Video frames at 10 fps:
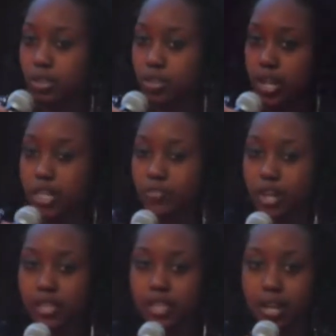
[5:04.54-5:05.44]

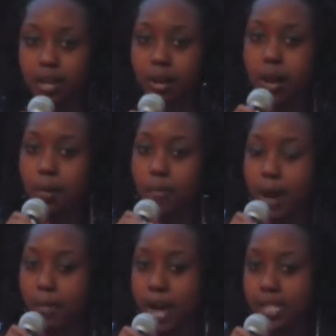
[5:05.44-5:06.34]
transfer there
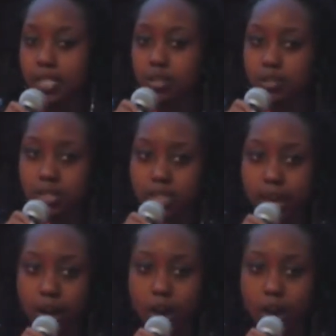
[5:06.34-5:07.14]
by bicycles that